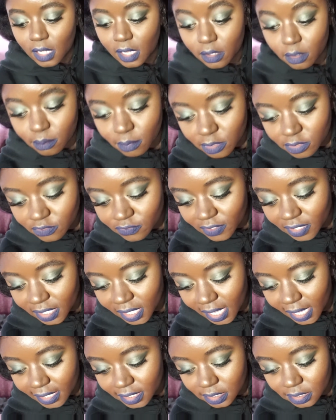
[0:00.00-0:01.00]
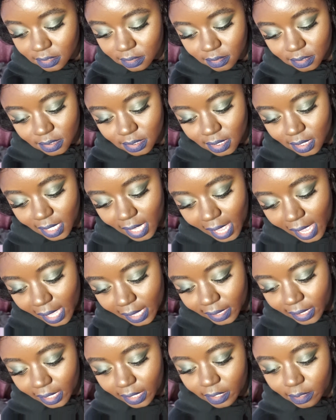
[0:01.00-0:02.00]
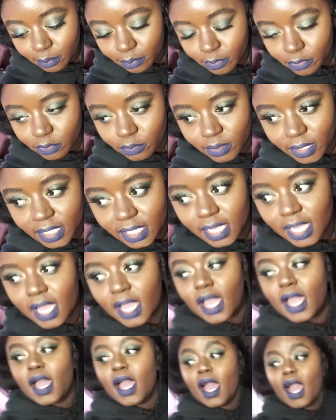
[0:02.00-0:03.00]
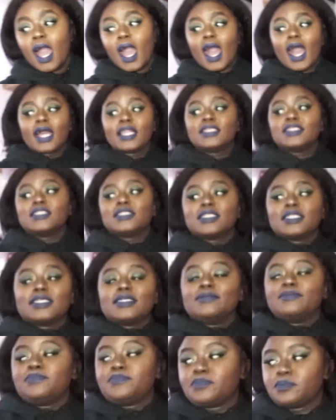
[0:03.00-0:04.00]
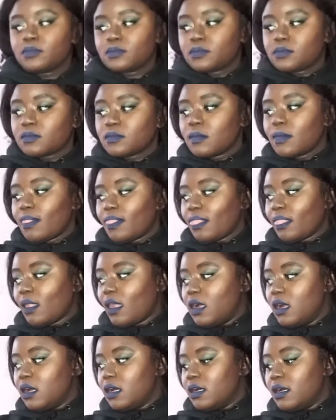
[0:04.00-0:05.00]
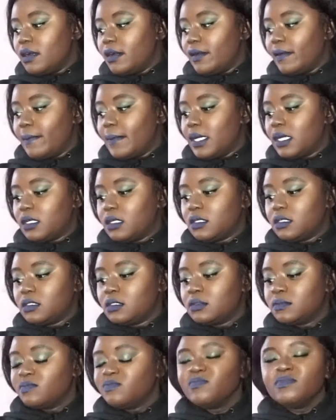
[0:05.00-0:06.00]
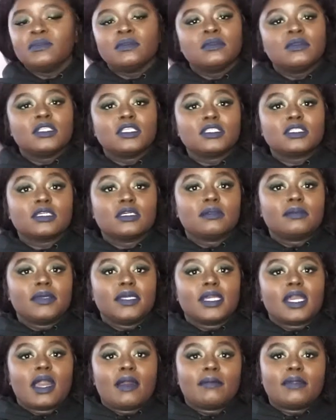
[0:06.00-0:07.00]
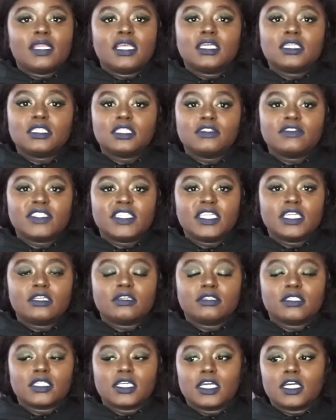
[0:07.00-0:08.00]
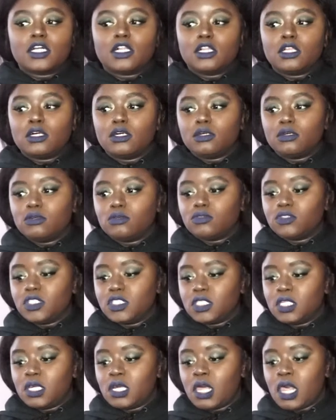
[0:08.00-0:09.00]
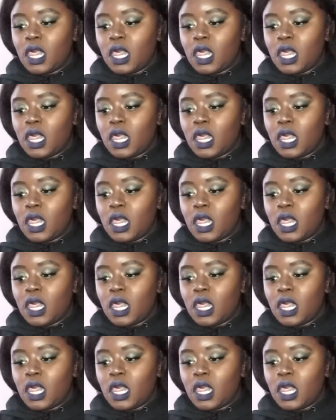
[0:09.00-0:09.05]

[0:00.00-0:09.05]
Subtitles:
almost fell. I had to slide that up real quick. Honestly, this is gonna be a combination of sneakers and clothes.